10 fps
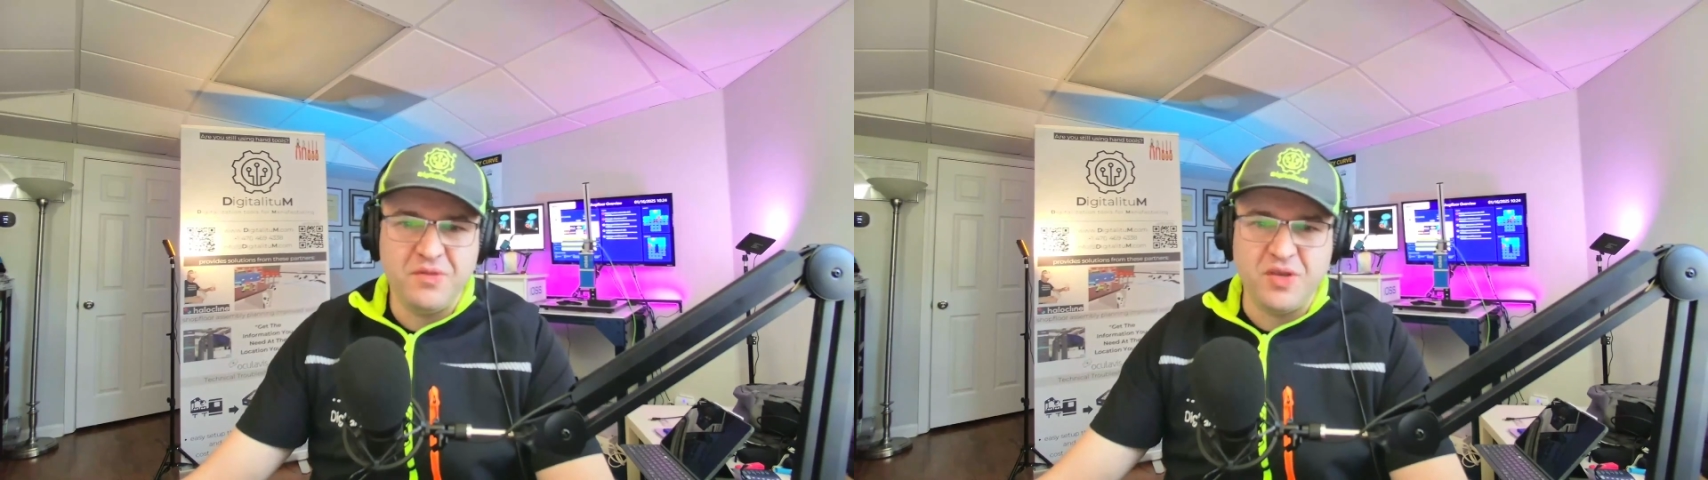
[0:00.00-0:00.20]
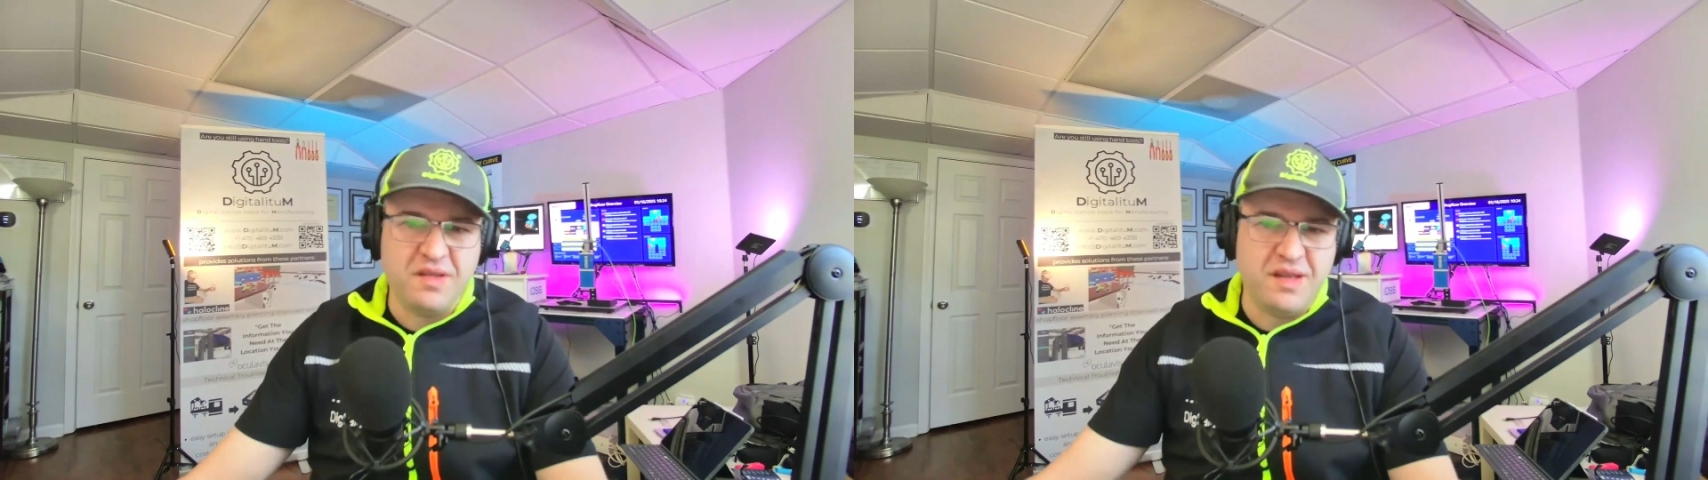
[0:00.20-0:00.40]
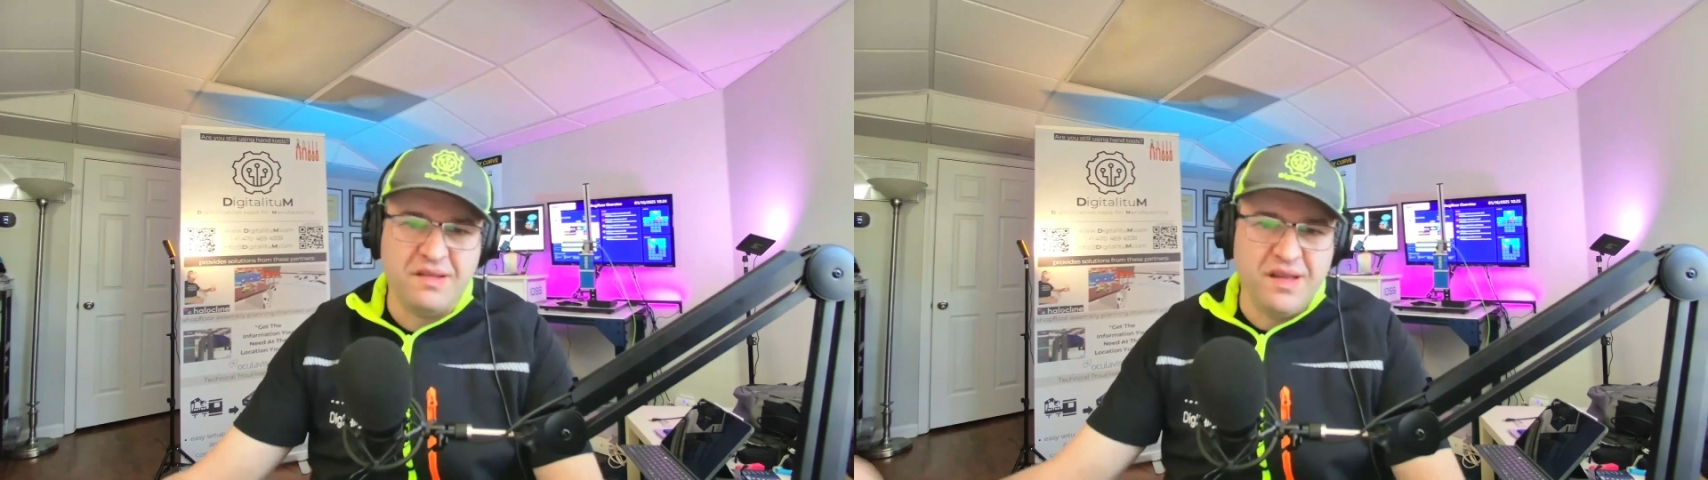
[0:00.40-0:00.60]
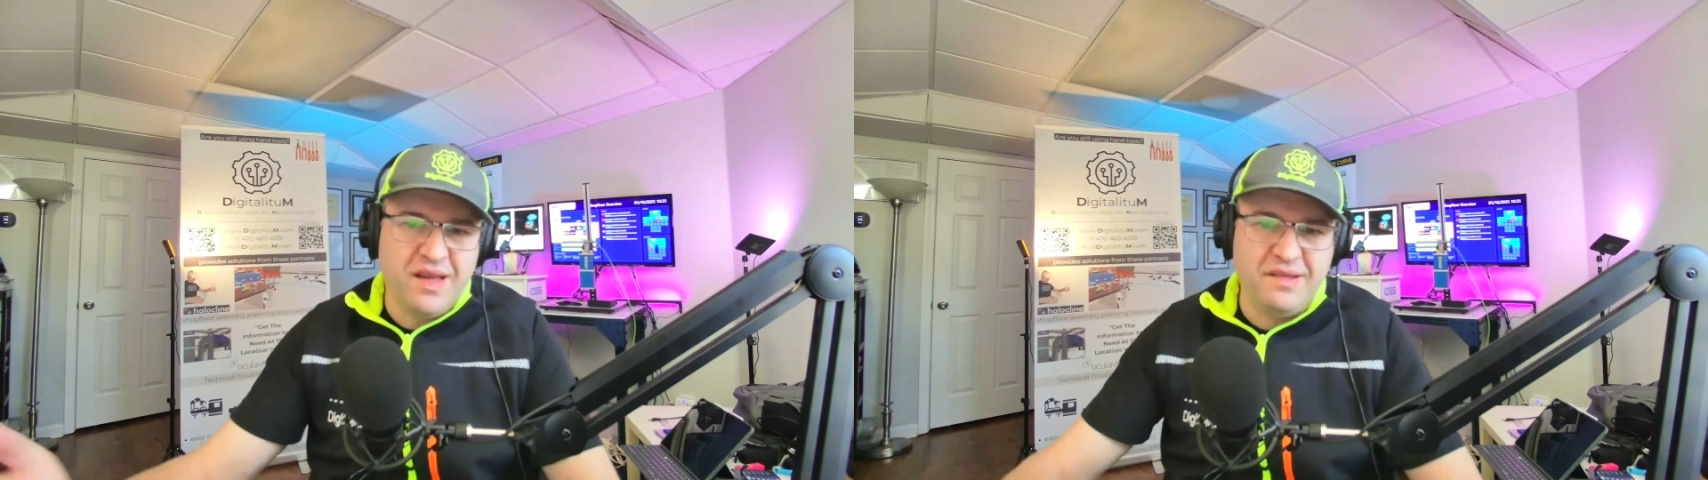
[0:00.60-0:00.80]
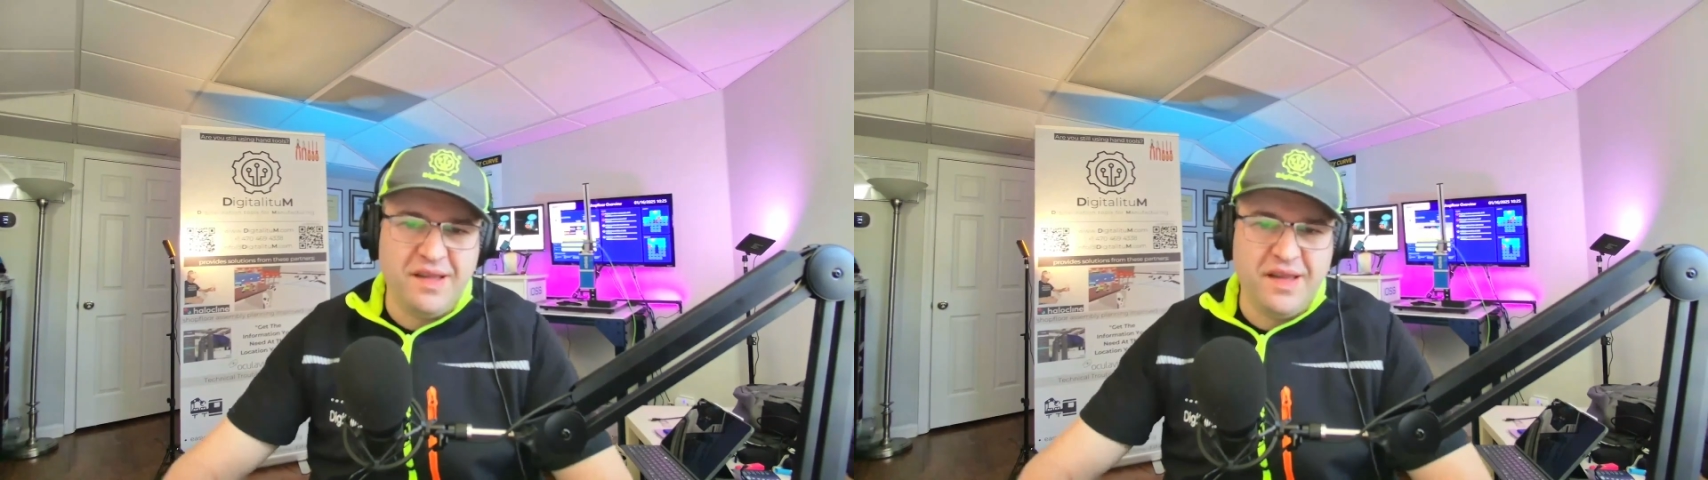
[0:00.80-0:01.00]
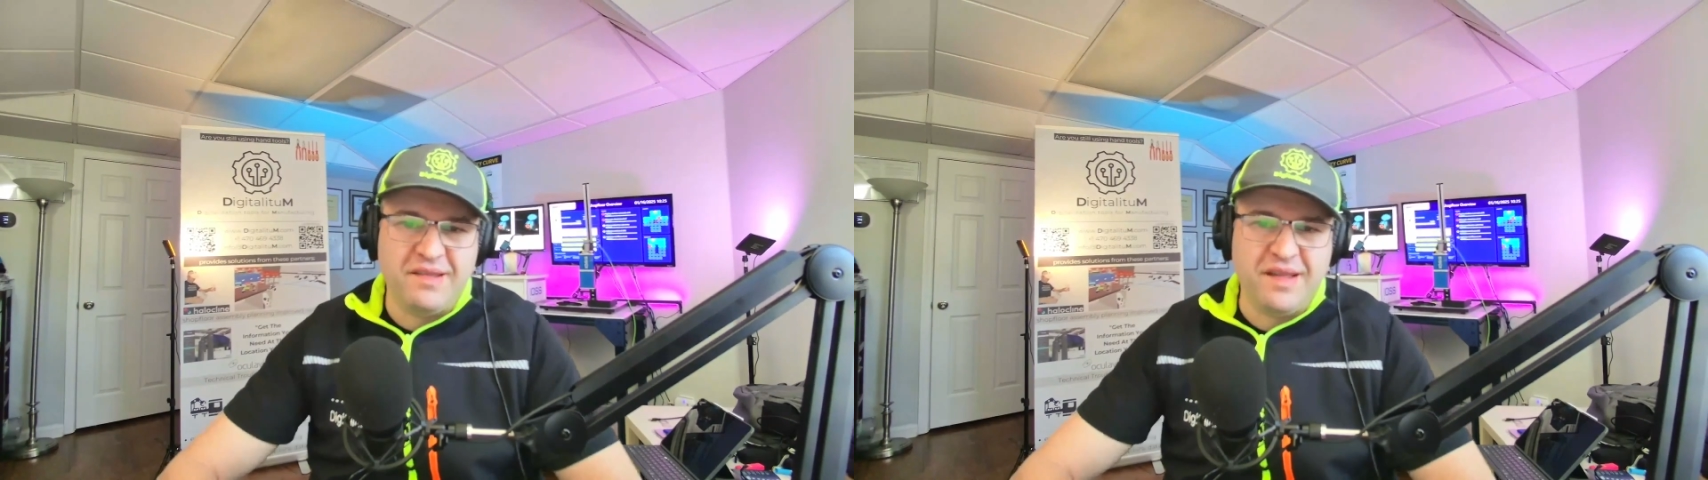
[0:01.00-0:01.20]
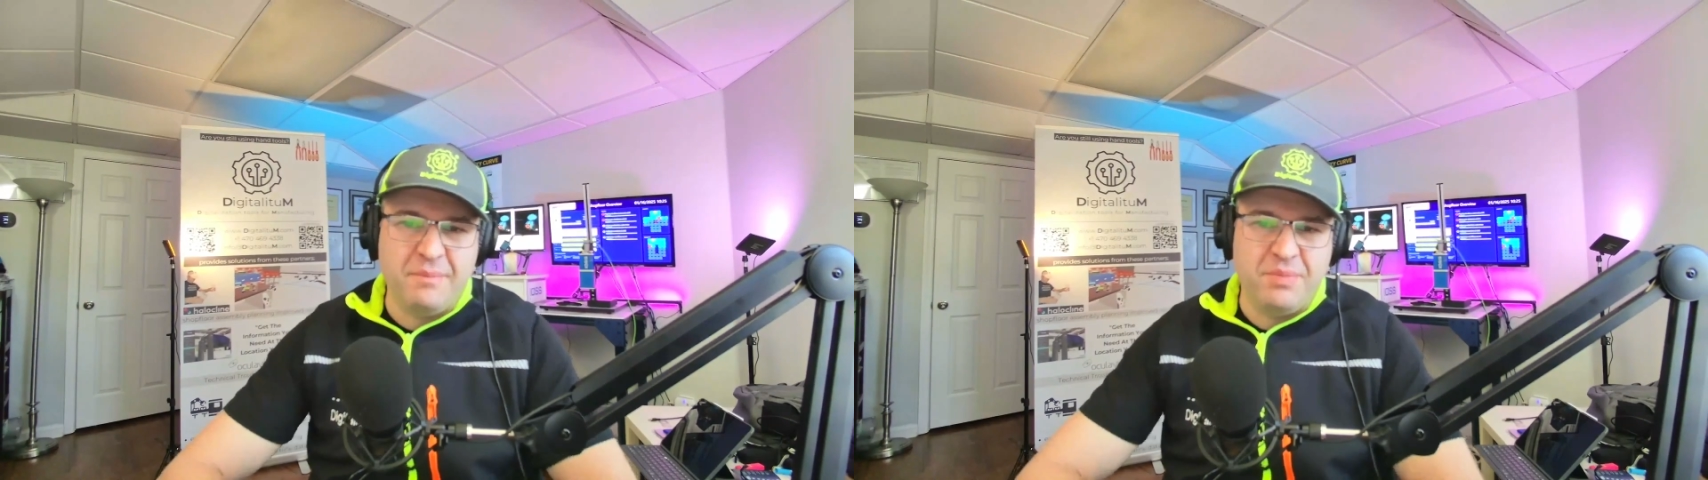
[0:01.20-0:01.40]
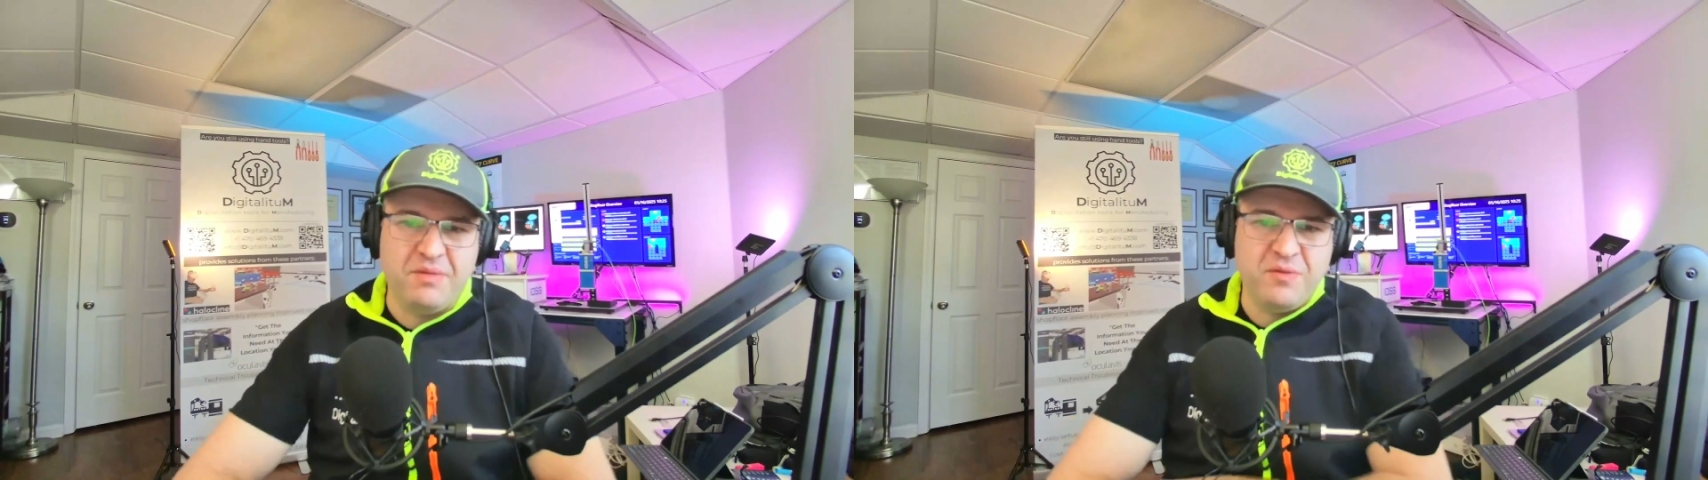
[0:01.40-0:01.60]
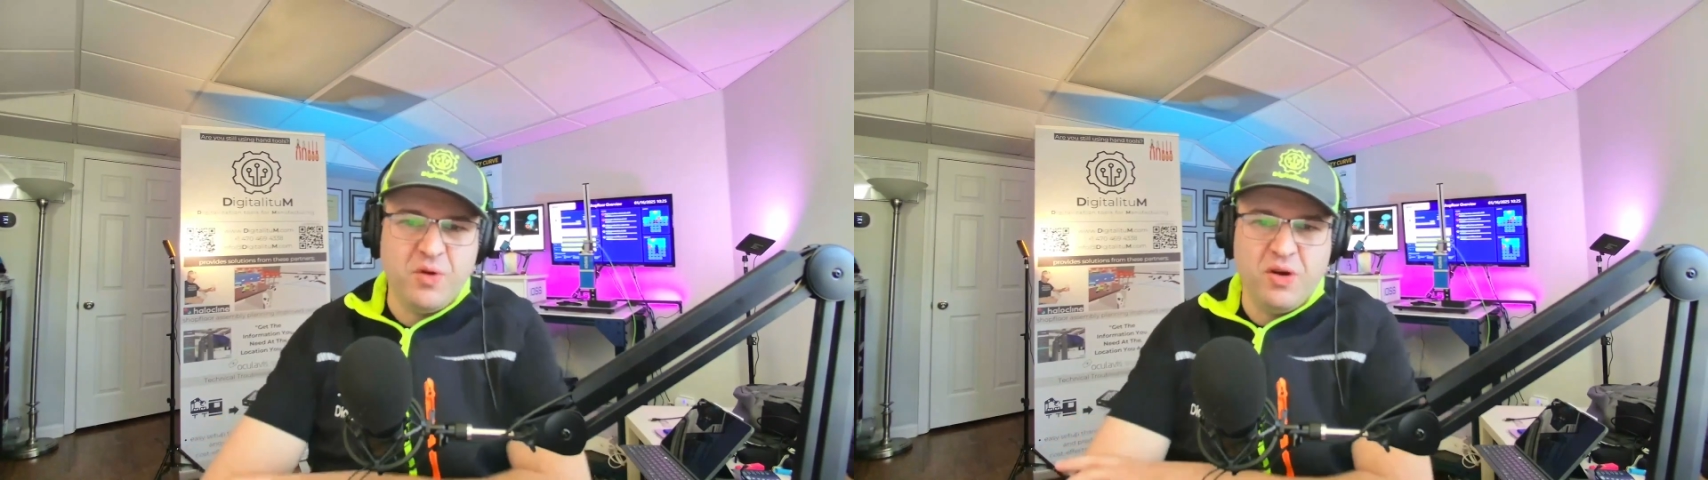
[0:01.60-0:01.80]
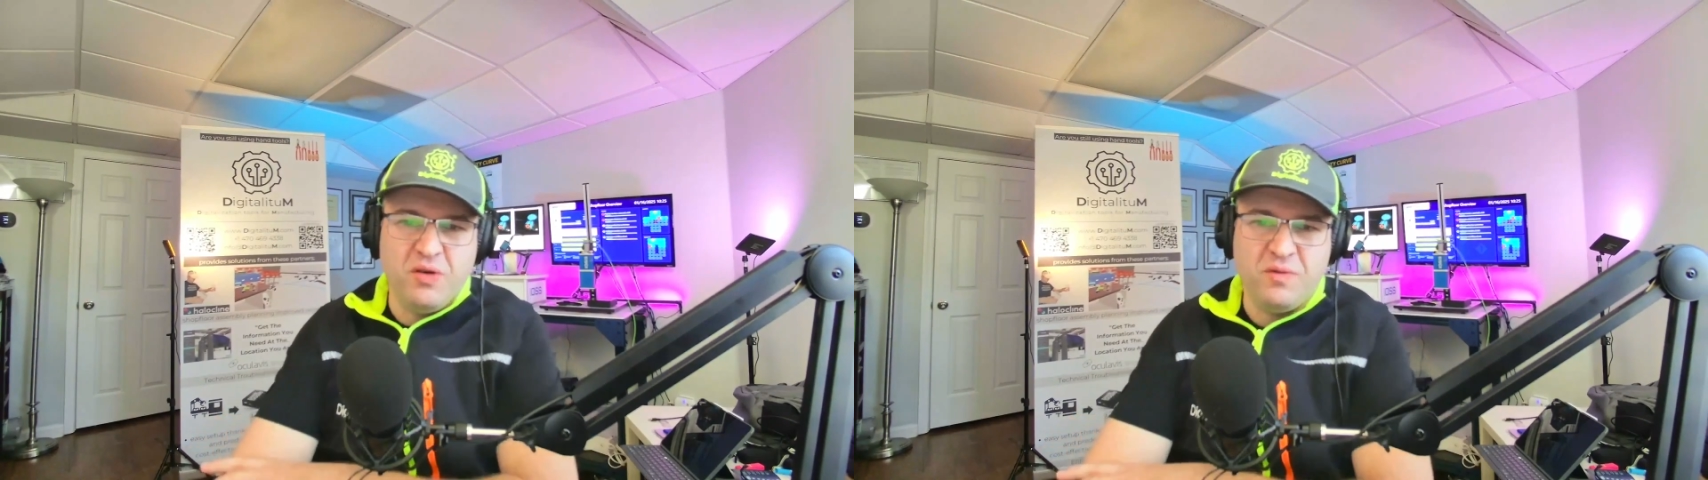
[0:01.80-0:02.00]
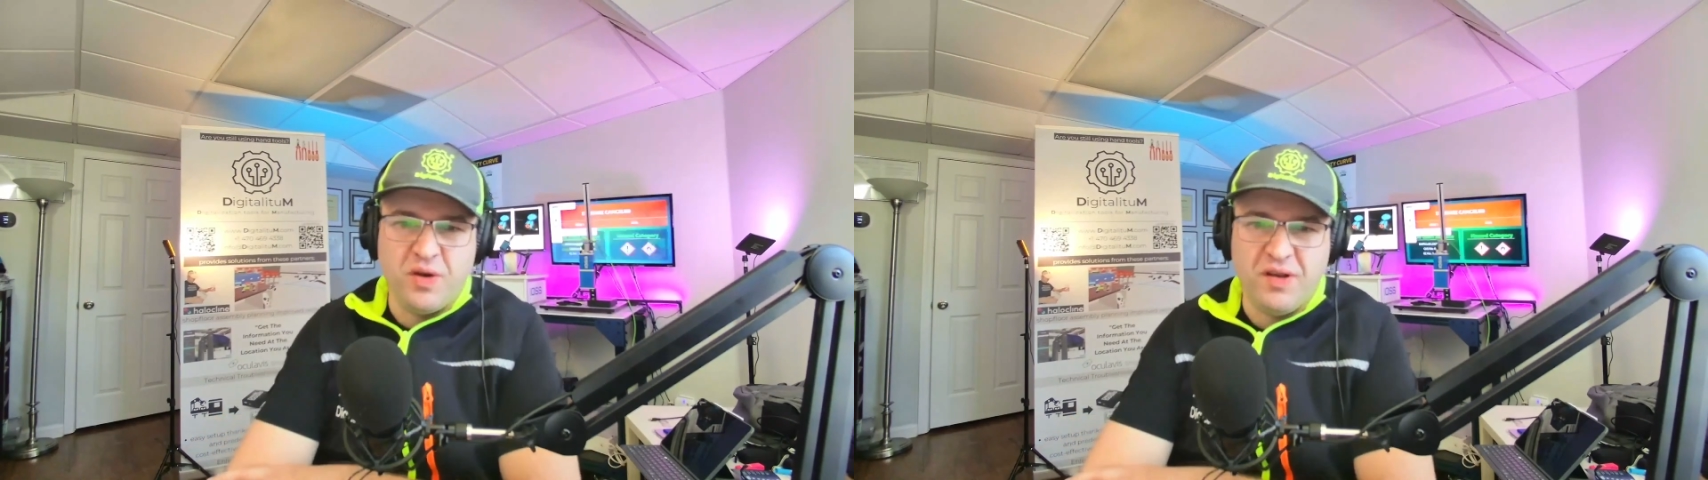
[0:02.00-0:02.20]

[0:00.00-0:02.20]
Just as an example for